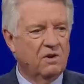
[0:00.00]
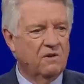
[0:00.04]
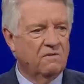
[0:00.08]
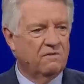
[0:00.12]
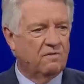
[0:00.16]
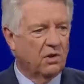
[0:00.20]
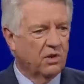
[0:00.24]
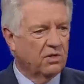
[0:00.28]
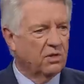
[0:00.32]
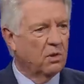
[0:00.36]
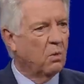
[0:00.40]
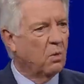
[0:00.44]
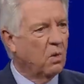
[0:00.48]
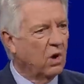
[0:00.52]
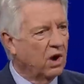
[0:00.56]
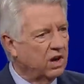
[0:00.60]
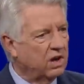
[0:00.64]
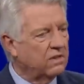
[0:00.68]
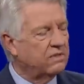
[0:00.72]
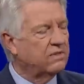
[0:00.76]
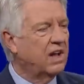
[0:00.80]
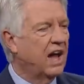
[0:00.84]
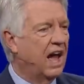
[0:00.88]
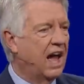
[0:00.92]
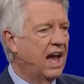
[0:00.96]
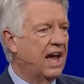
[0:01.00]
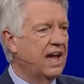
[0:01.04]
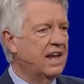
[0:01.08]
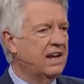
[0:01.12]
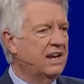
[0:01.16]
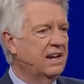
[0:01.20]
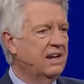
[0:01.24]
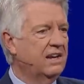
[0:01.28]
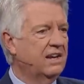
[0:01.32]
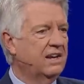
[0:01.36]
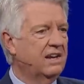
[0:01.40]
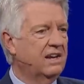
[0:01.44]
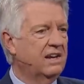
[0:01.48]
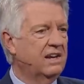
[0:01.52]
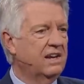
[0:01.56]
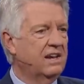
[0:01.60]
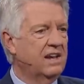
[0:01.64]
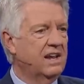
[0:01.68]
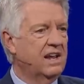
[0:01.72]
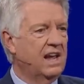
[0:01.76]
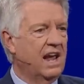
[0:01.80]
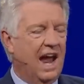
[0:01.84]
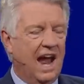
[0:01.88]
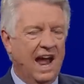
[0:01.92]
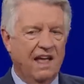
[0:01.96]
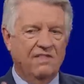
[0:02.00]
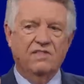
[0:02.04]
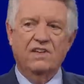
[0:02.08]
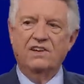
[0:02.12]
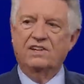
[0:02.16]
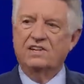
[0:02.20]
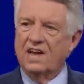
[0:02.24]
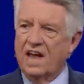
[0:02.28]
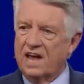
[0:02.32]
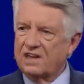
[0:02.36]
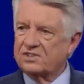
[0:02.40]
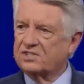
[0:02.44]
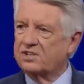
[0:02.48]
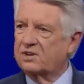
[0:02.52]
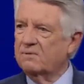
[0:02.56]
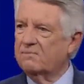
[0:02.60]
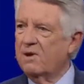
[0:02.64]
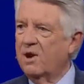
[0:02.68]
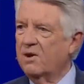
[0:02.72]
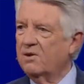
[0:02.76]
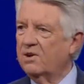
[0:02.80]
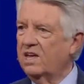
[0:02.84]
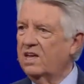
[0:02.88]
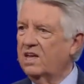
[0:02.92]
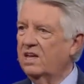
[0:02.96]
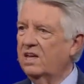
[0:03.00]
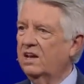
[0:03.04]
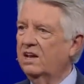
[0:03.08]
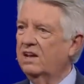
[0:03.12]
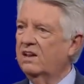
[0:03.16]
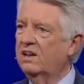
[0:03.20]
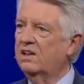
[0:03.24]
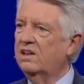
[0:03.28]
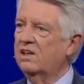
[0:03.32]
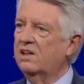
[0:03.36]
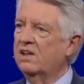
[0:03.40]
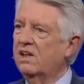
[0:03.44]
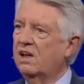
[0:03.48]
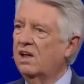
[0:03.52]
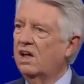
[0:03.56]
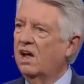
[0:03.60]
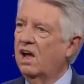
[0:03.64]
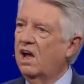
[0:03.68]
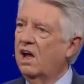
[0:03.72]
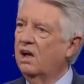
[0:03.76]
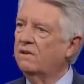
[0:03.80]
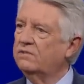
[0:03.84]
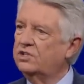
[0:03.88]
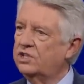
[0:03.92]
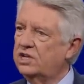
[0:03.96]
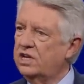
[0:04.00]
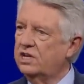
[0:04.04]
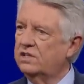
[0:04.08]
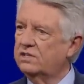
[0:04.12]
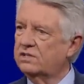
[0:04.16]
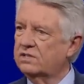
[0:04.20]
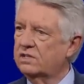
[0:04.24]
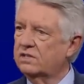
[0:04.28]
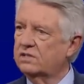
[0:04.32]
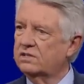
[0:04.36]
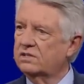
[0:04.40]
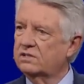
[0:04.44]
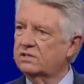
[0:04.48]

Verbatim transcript: For the Word of God and the testimony of Jesus.